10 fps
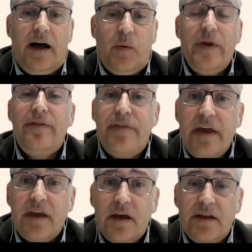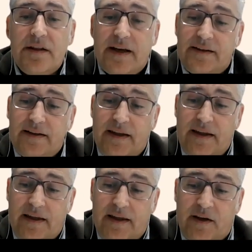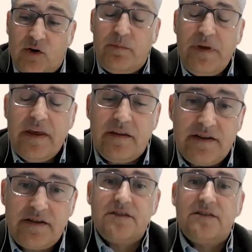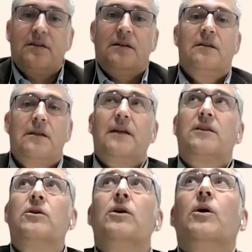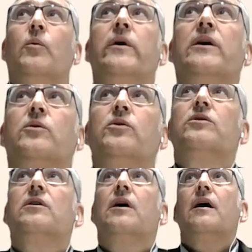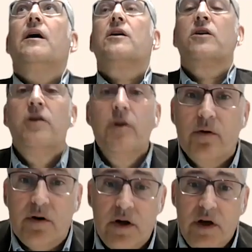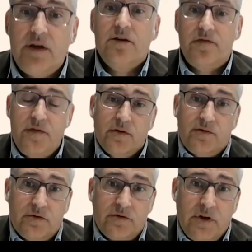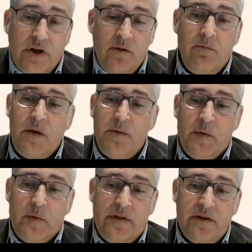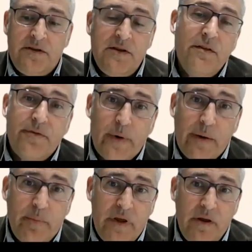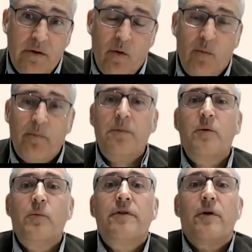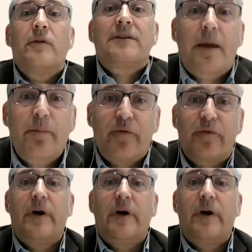we think that it could be a disease that we could cure in the future, maybe with gene therapy or maybe with other type of